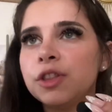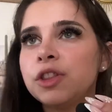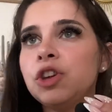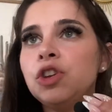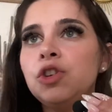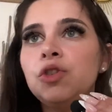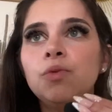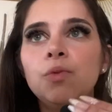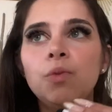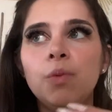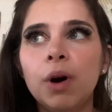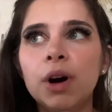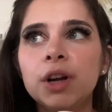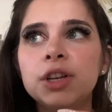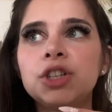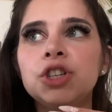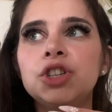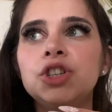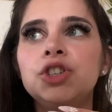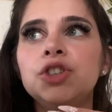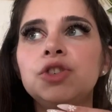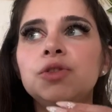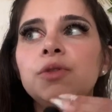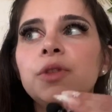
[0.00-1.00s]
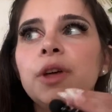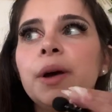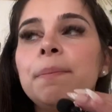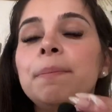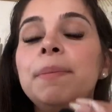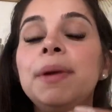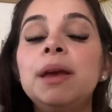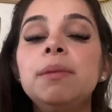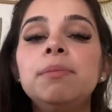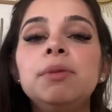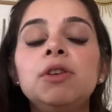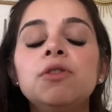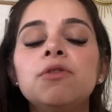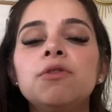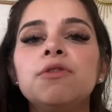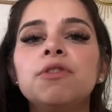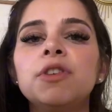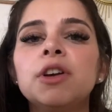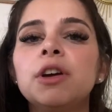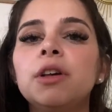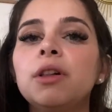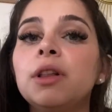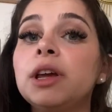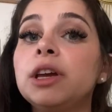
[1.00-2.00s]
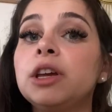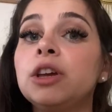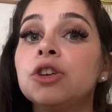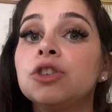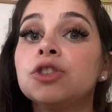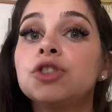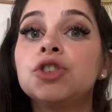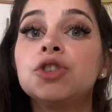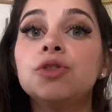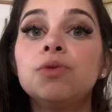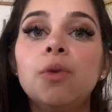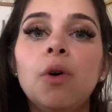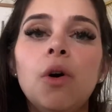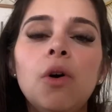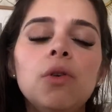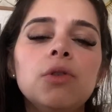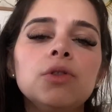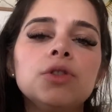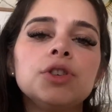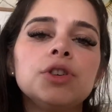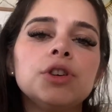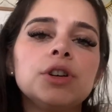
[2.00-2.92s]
that you want to do, that maybe you feel like you're too old,